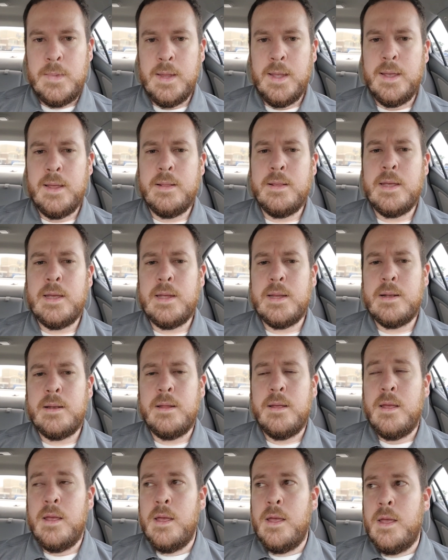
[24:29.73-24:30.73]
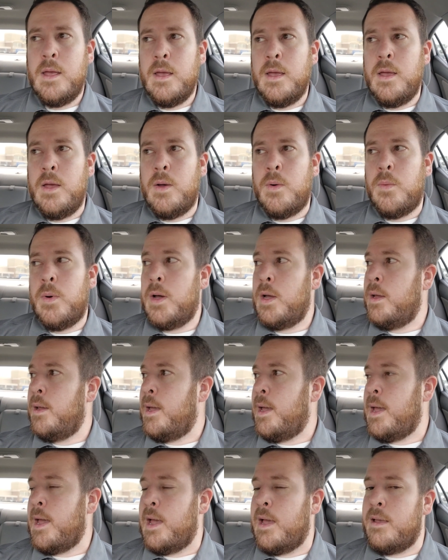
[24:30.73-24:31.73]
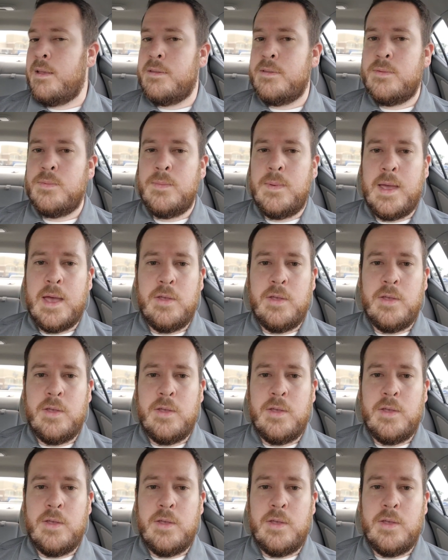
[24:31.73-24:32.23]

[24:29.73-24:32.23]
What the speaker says: And then, well, as